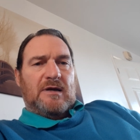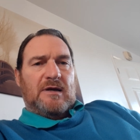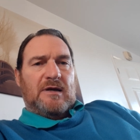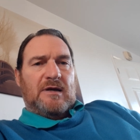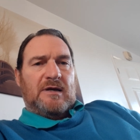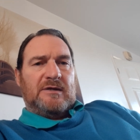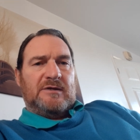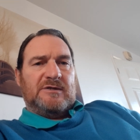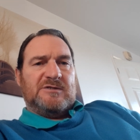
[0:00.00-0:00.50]

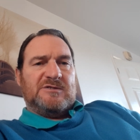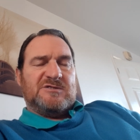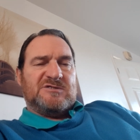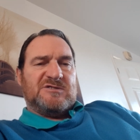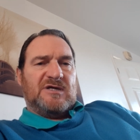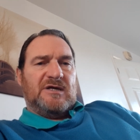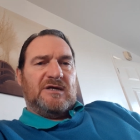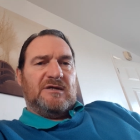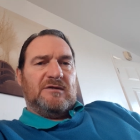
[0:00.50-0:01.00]
and he's
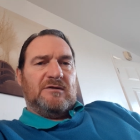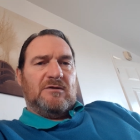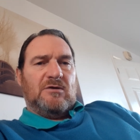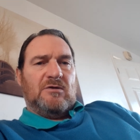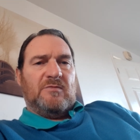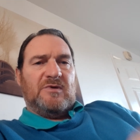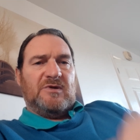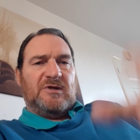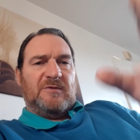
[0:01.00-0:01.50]
saying,
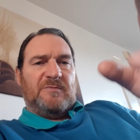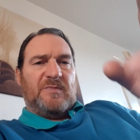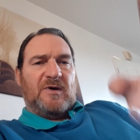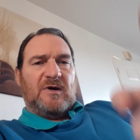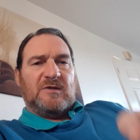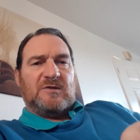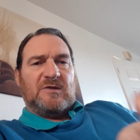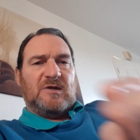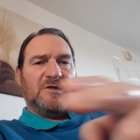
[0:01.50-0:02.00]
"Omni
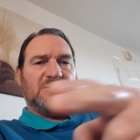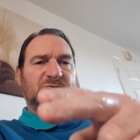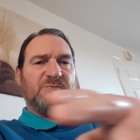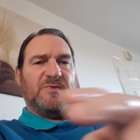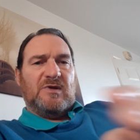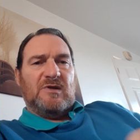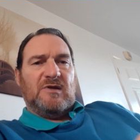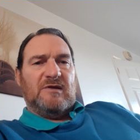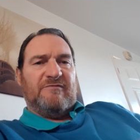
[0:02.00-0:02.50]
Patris
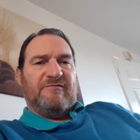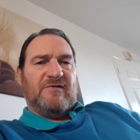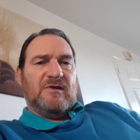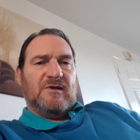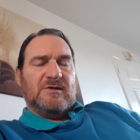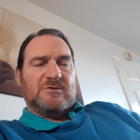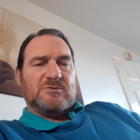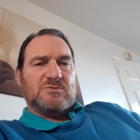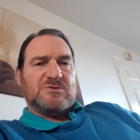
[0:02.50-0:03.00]

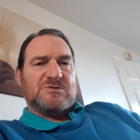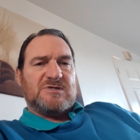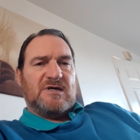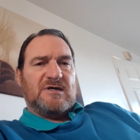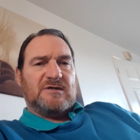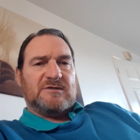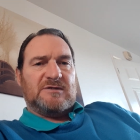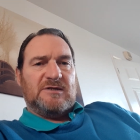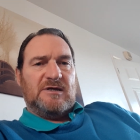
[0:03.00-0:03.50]
Spiritus
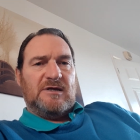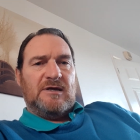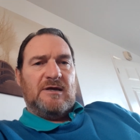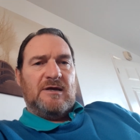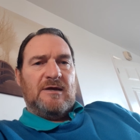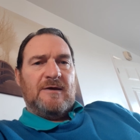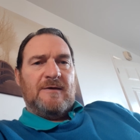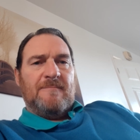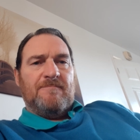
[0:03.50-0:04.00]
Sancti,"
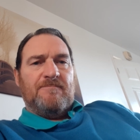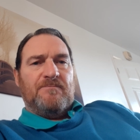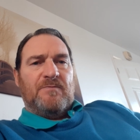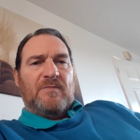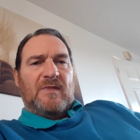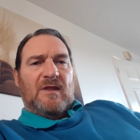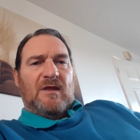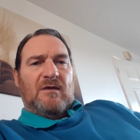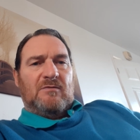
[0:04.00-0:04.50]

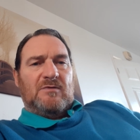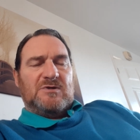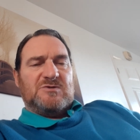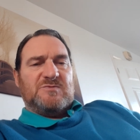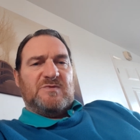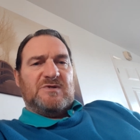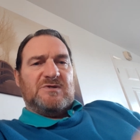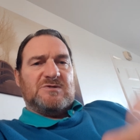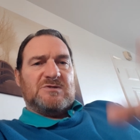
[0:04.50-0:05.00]
which
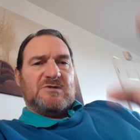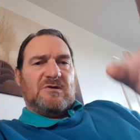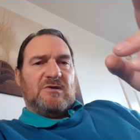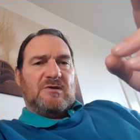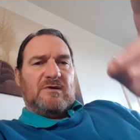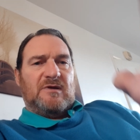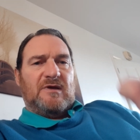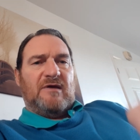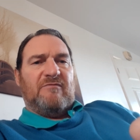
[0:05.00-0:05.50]
means
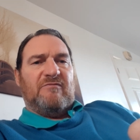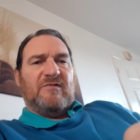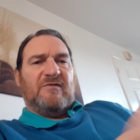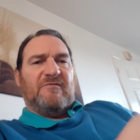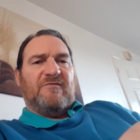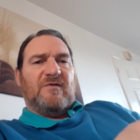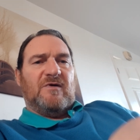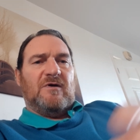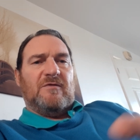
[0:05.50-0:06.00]
the Heavenly
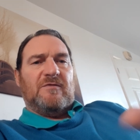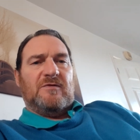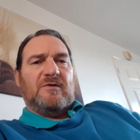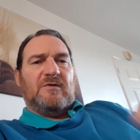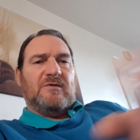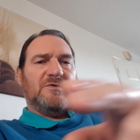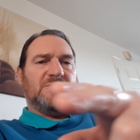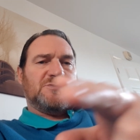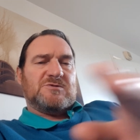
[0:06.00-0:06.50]

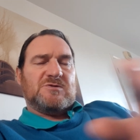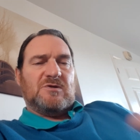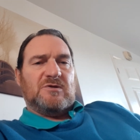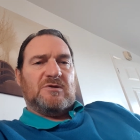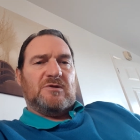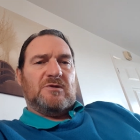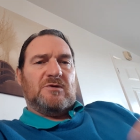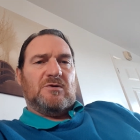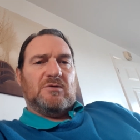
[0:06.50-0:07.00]
Father, the Son,
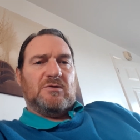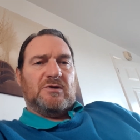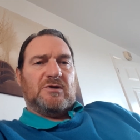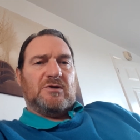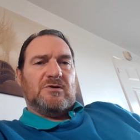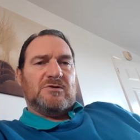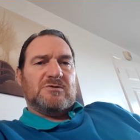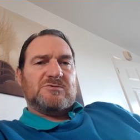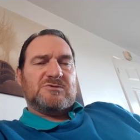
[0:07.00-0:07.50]
and the Holy
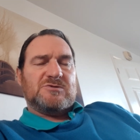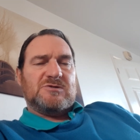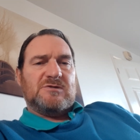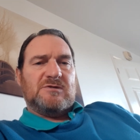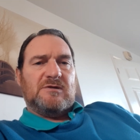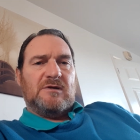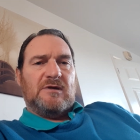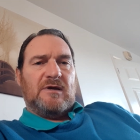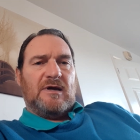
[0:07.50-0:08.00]
Ghost.
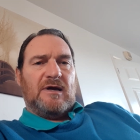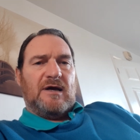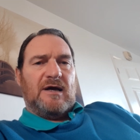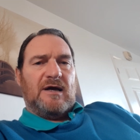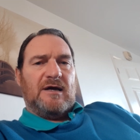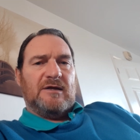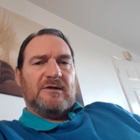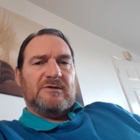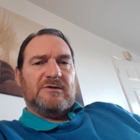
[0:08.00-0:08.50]

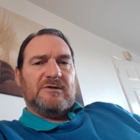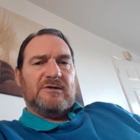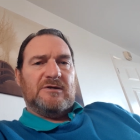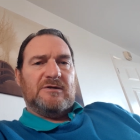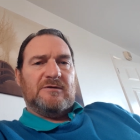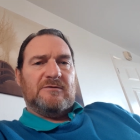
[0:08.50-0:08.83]
And